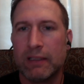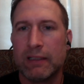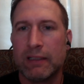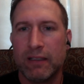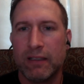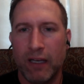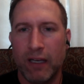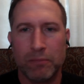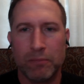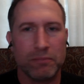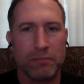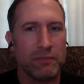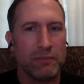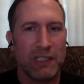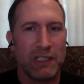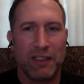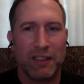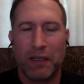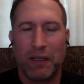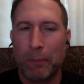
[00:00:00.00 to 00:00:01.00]
Yep.
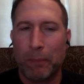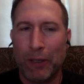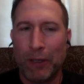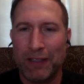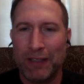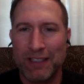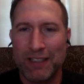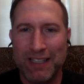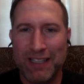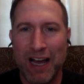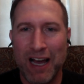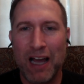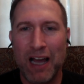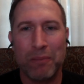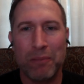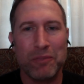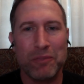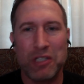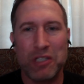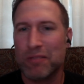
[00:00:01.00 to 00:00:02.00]
Put in the
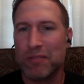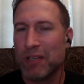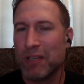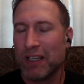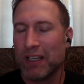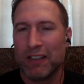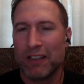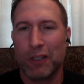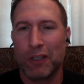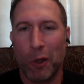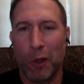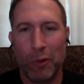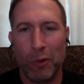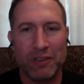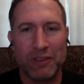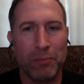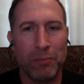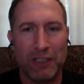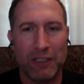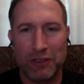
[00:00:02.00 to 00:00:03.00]
time. Just go
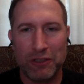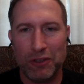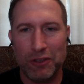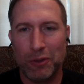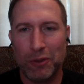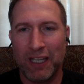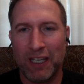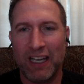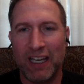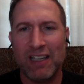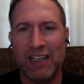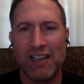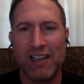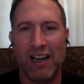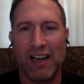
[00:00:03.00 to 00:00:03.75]
as much as you can.